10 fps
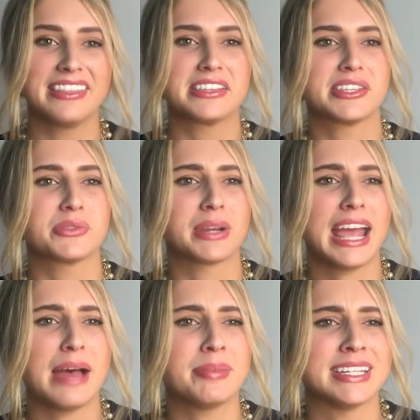this is what
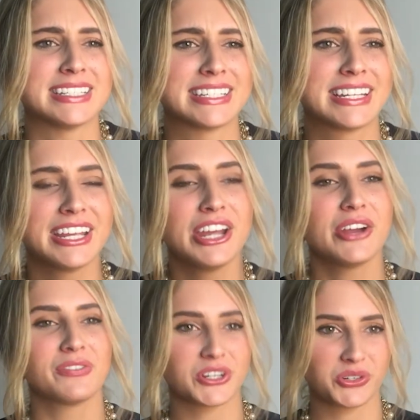happened.
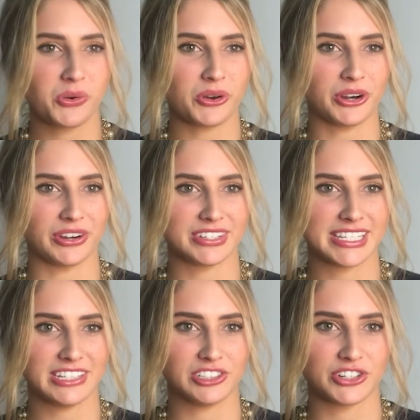First quarter,
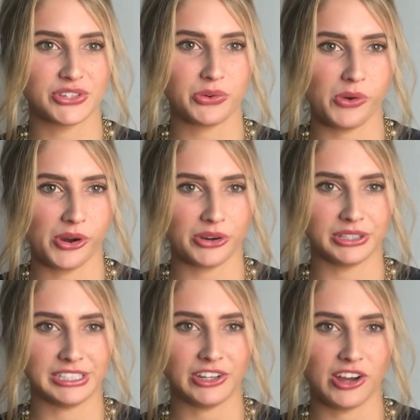Steelers score
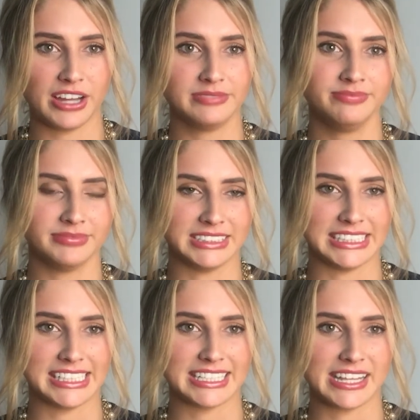early on,
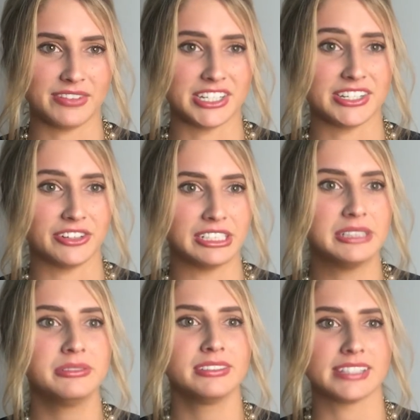leading
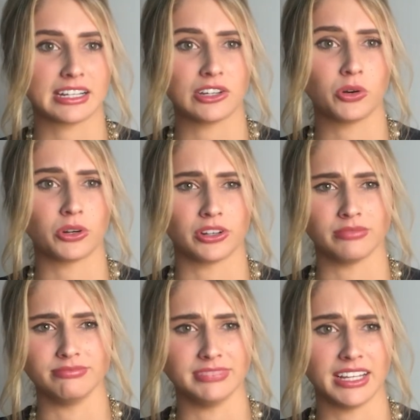7-0. Second
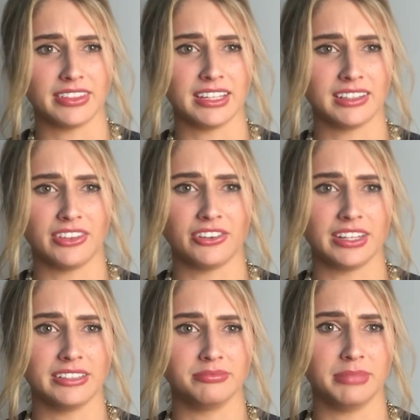quarter, nothing other
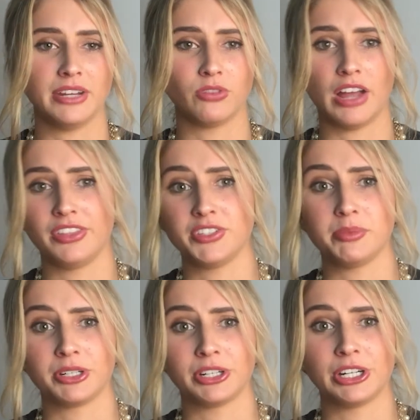than Ben
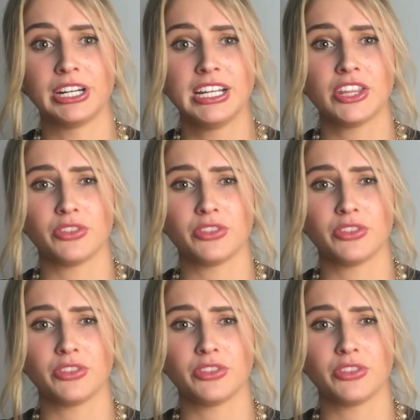Roethlisberger